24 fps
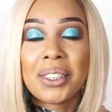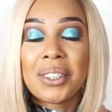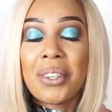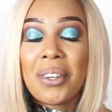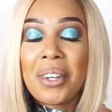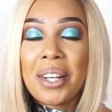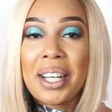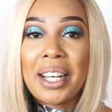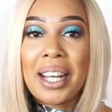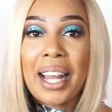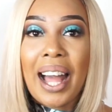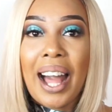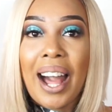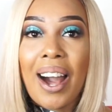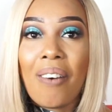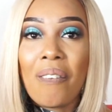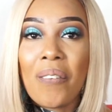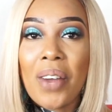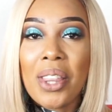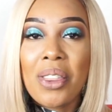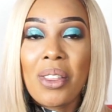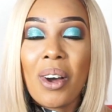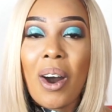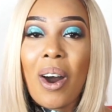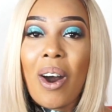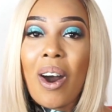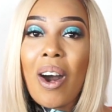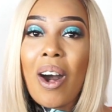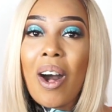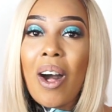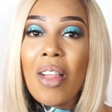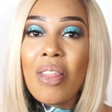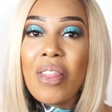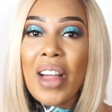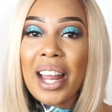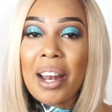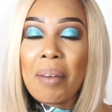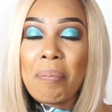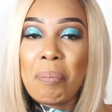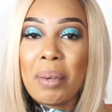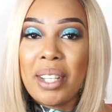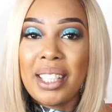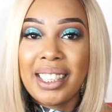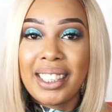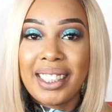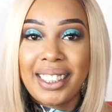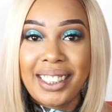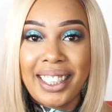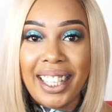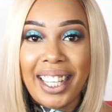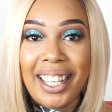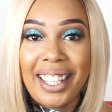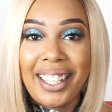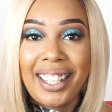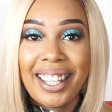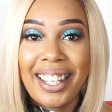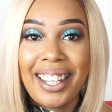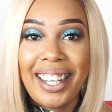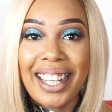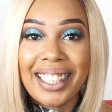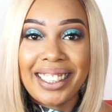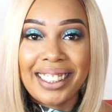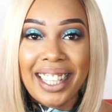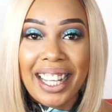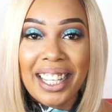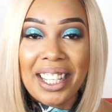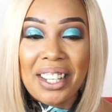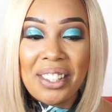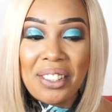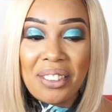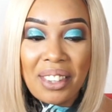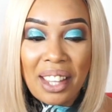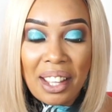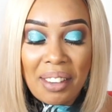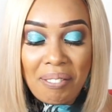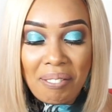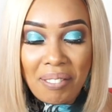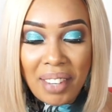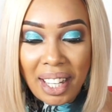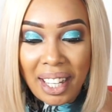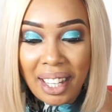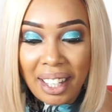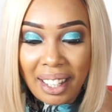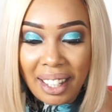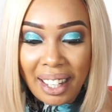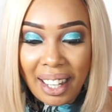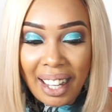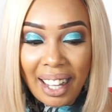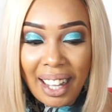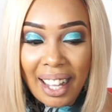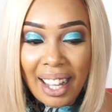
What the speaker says: So now, with all that being said, let's get into the main